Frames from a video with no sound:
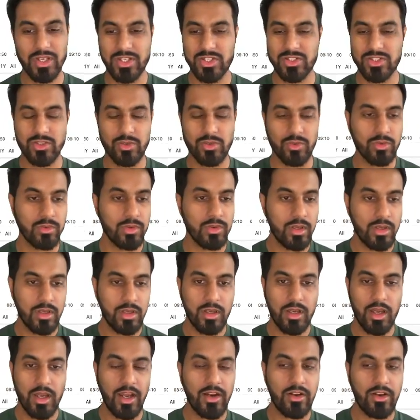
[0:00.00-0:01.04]
So
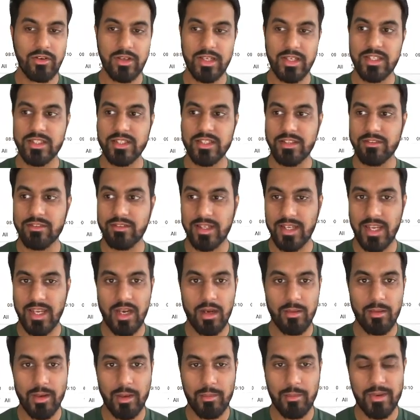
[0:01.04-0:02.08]
I don't need to even care
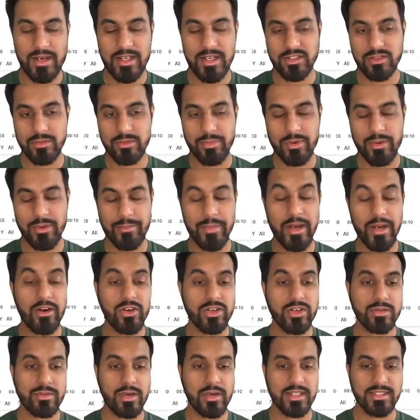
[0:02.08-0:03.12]
about
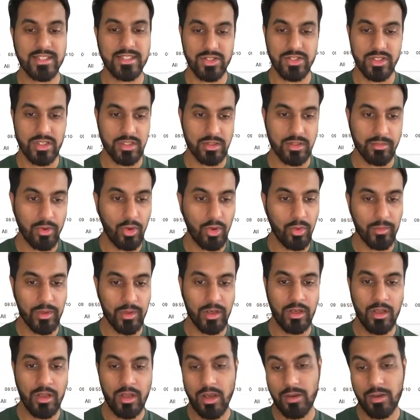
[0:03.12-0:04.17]
bearish price action at the
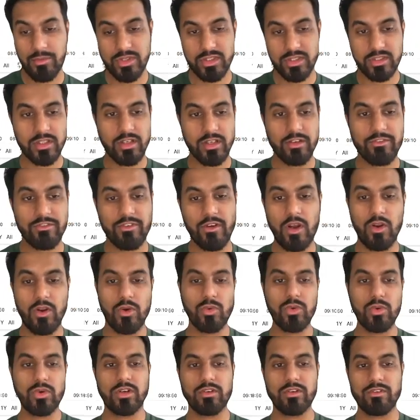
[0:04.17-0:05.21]
moment. I'm just going to follow
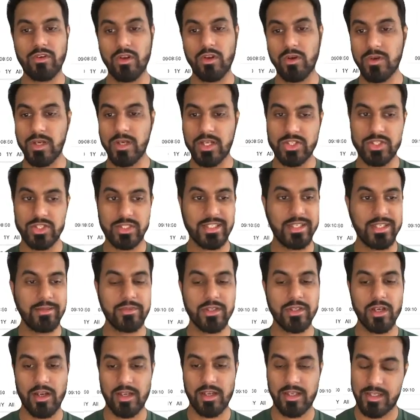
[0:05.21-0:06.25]
order flow and just keep
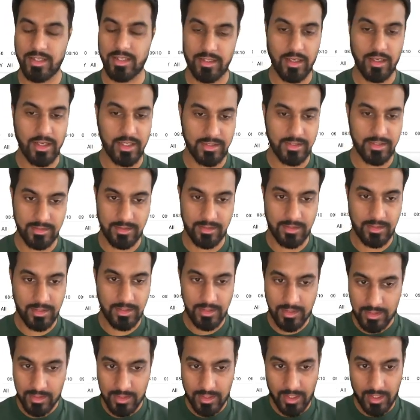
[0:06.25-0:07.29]
targeting highs.
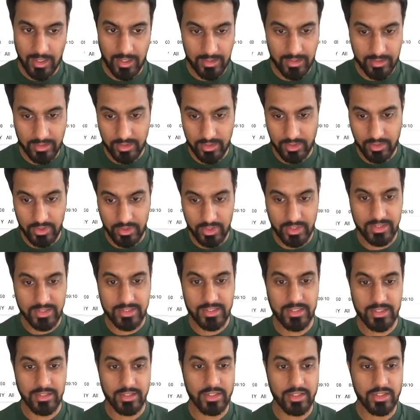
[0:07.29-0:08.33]
And you can
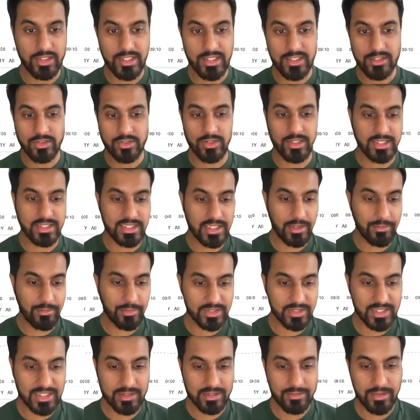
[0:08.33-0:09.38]
see that these 2 examples
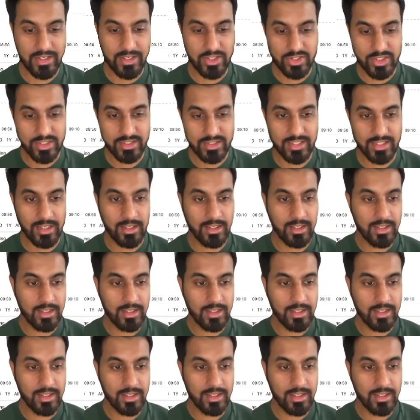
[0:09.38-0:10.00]
explain just that.